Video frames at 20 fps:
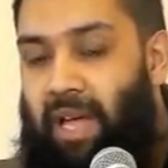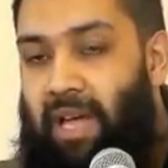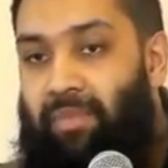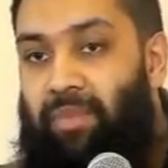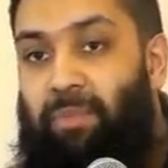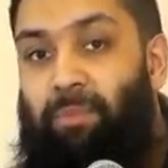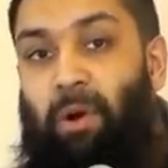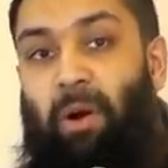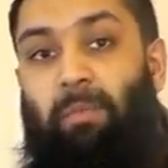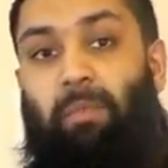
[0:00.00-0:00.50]

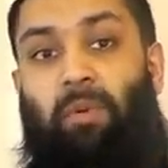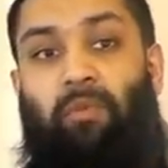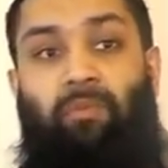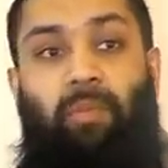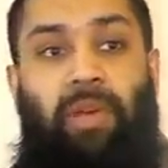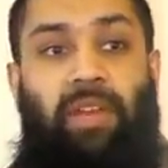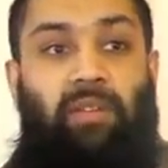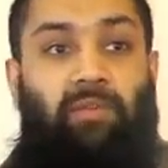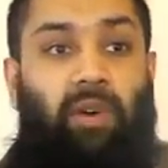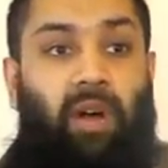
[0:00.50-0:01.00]
And the problem
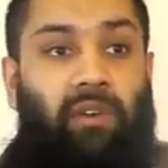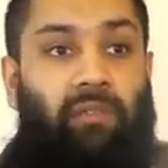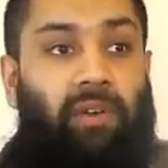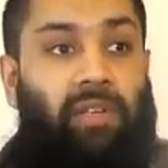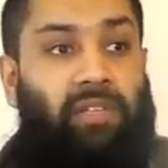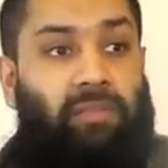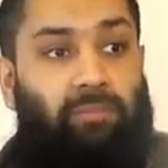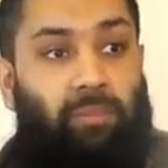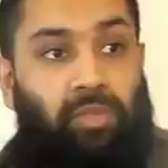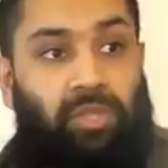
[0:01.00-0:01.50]
with many of
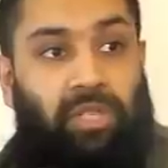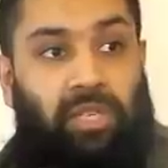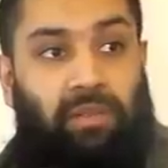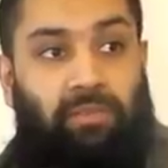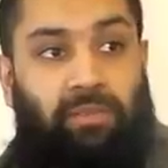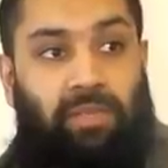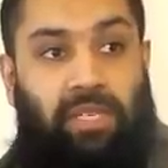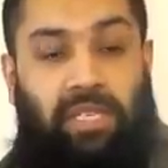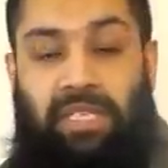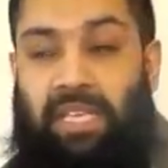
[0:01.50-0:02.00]
us
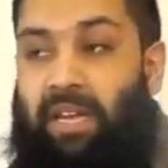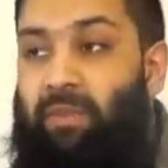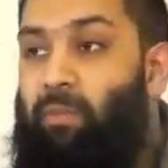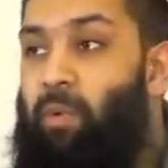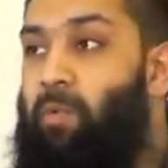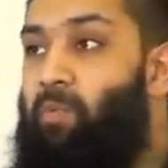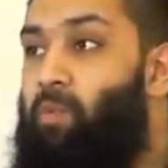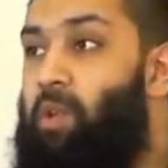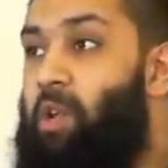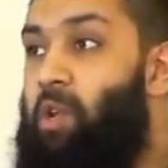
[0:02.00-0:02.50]
Muslims is that
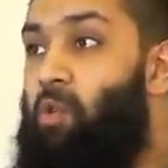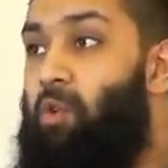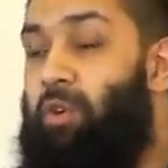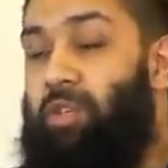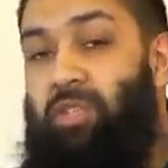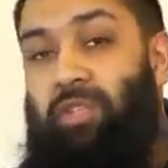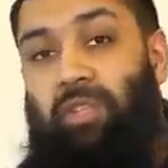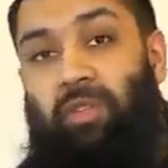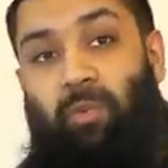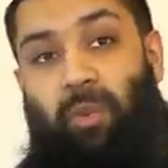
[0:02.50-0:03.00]
when we
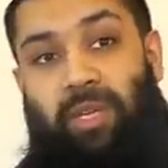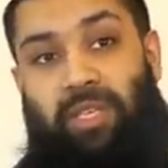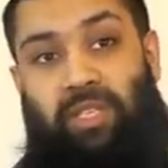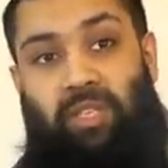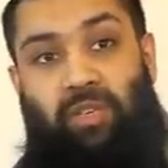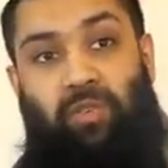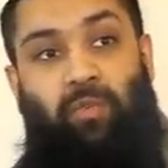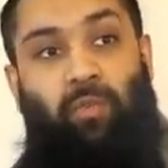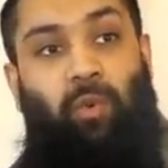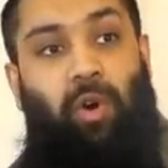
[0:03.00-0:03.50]
look to the
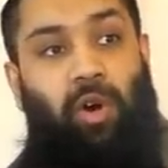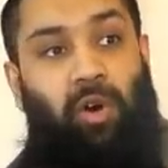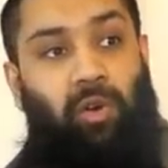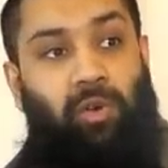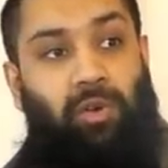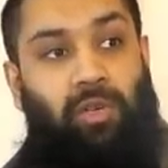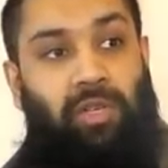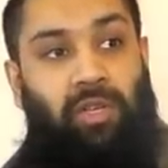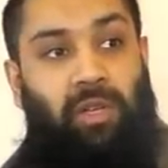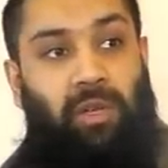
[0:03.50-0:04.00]
Western
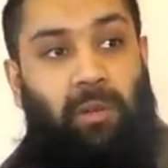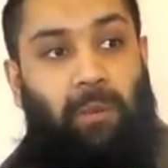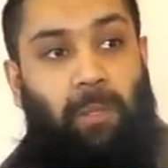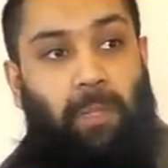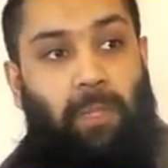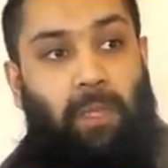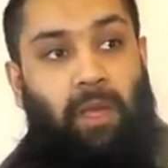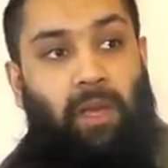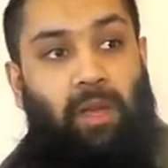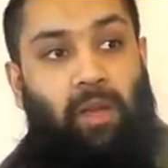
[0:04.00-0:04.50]
world,
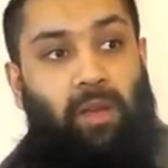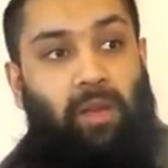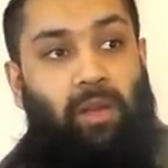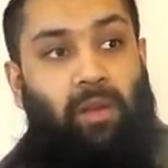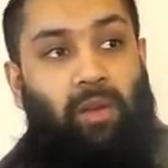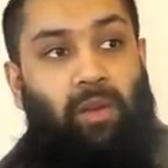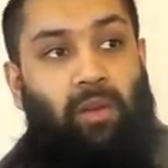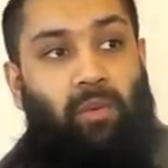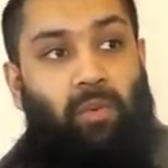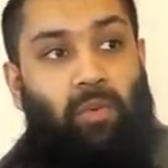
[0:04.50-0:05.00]

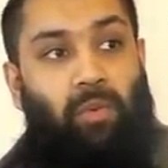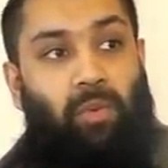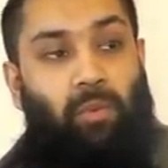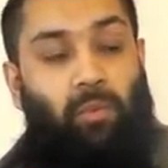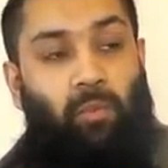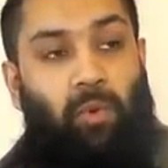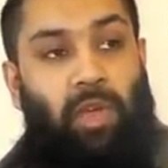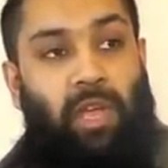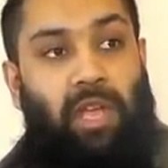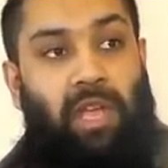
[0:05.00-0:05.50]

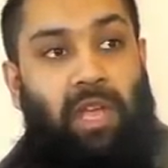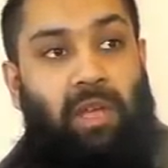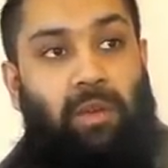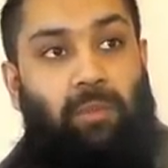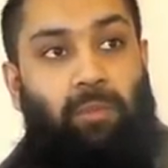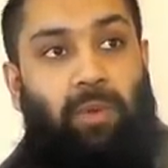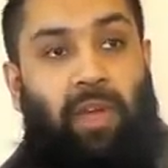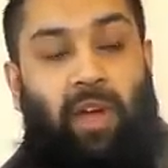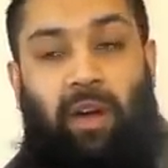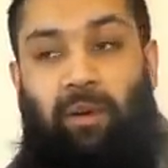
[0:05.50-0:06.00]

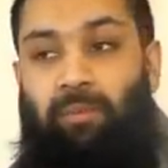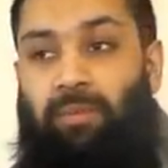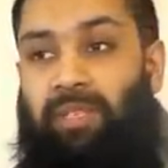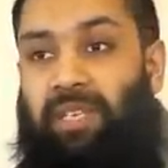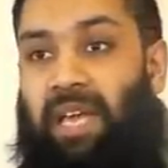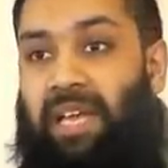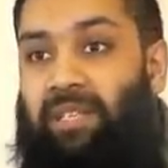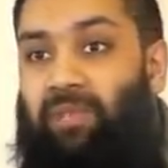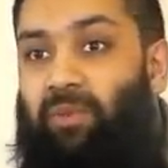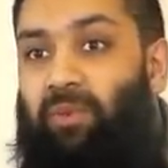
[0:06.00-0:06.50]
we become
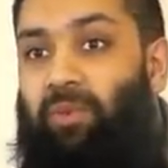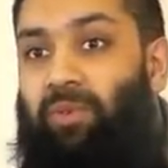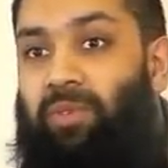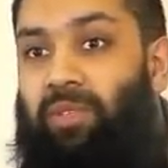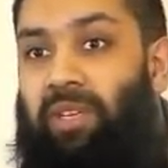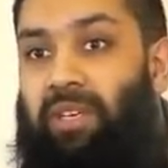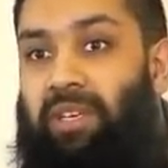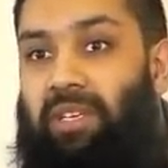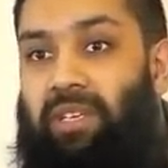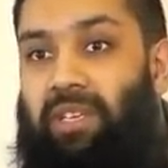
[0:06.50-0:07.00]

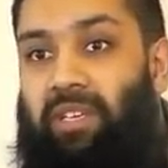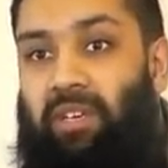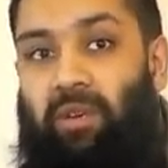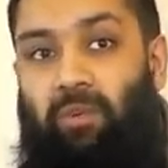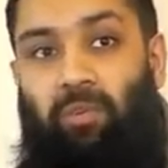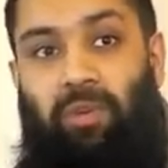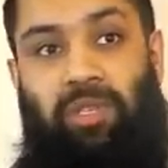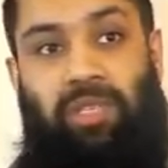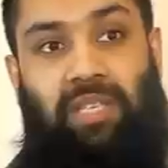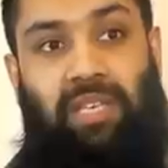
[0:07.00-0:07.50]
dazzled and you
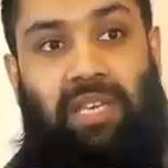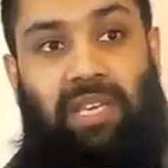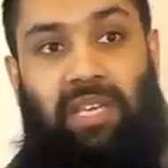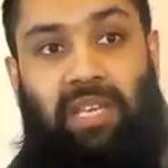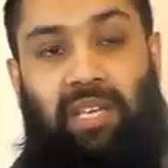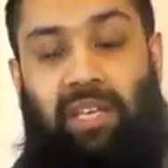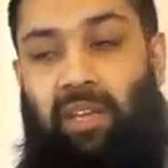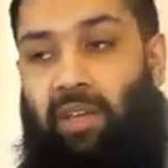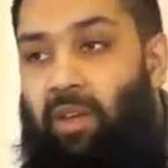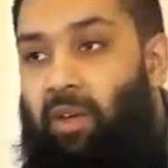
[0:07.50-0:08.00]
know we
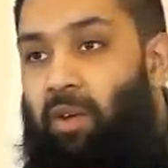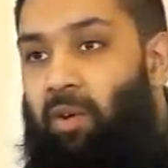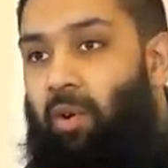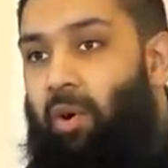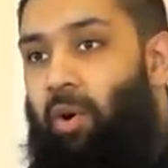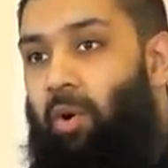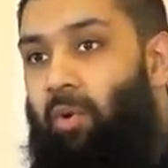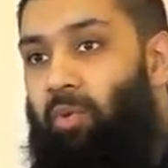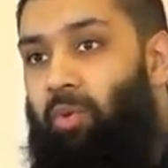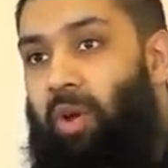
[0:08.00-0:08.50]
see,
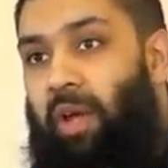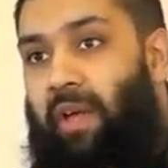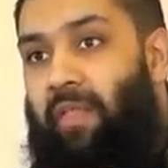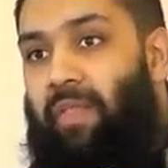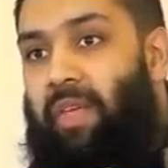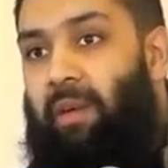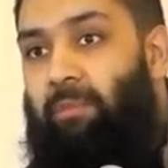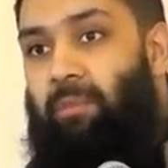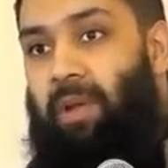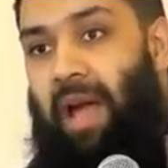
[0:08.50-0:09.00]
oh look
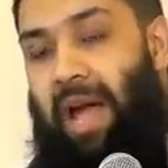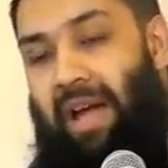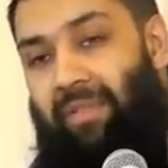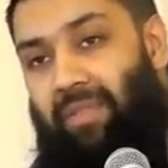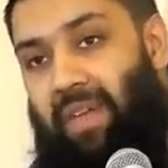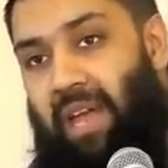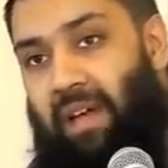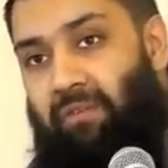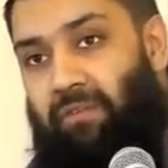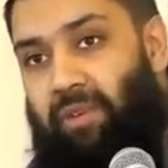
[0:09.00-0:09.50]
at them,
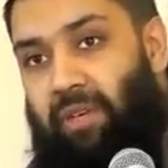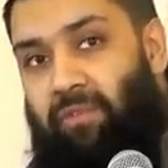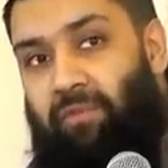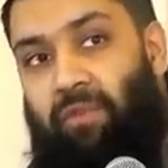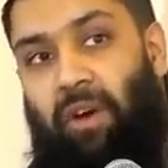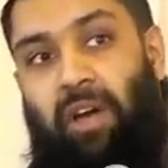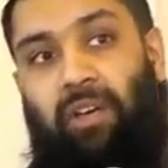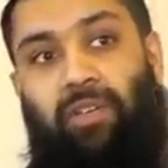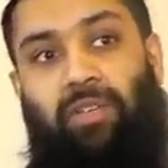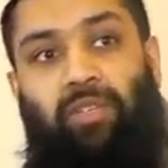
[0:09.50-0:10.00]
they have
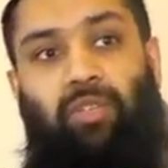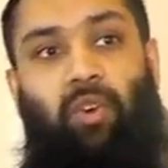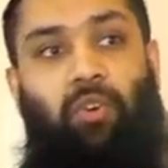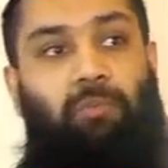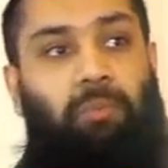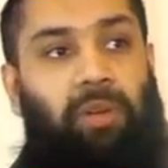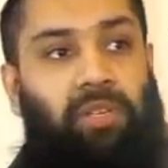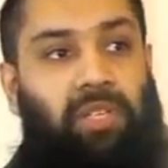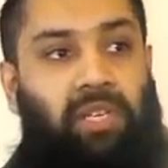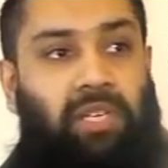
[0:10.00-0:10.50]
advanced
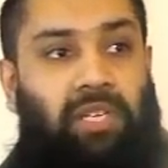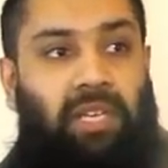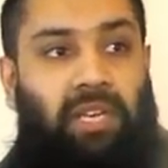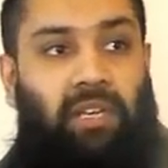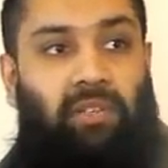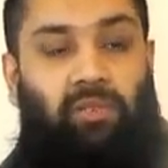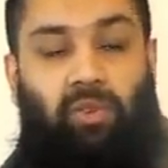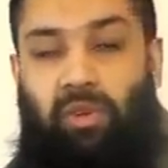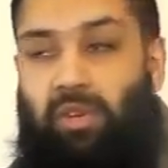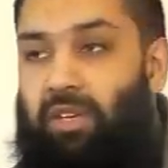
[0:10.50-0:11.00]
so much in
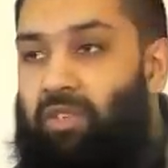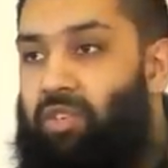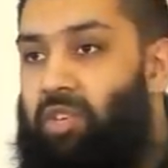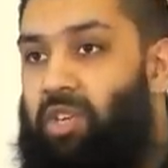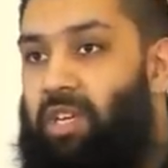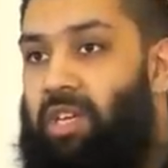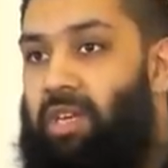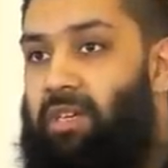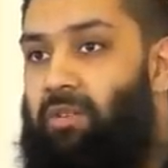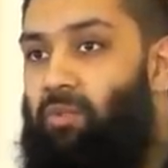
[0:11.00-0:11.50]

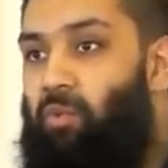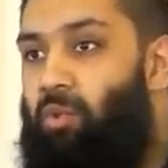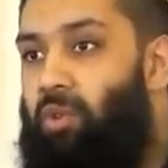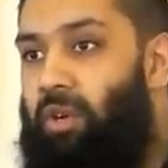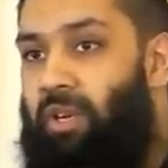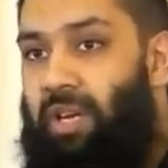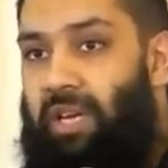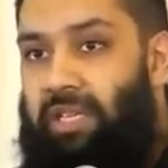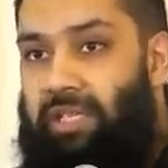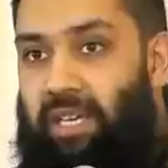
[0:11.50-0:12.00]
technology and
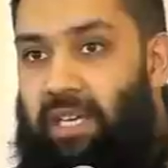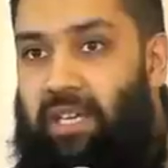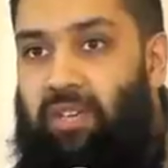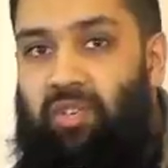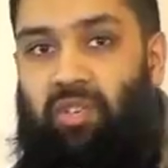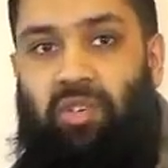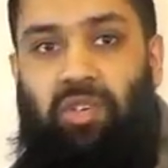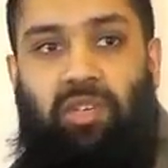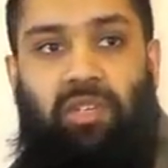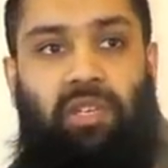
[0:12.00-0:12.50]

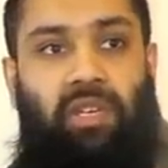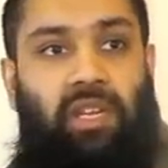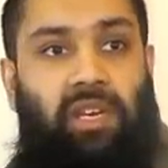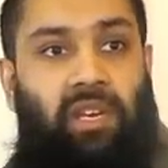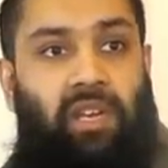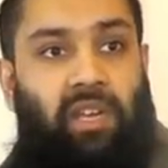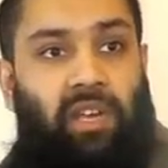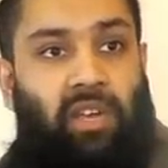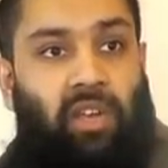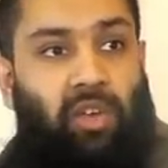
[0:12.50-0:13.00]
organization
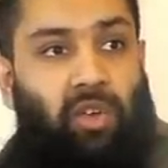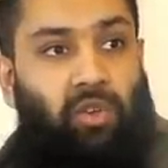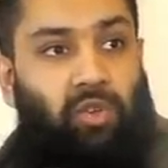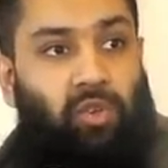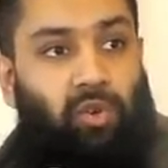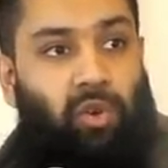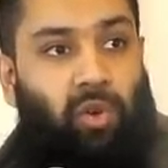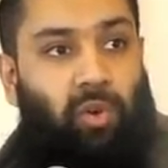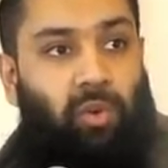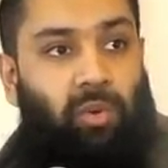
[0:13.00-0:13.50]
and
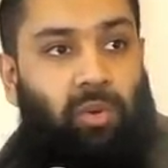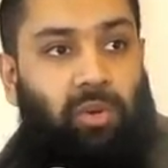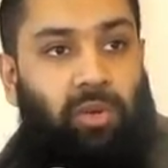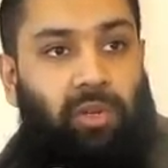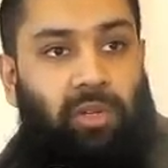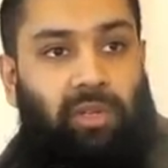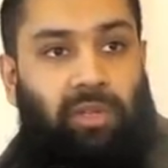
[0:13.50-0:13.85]
you know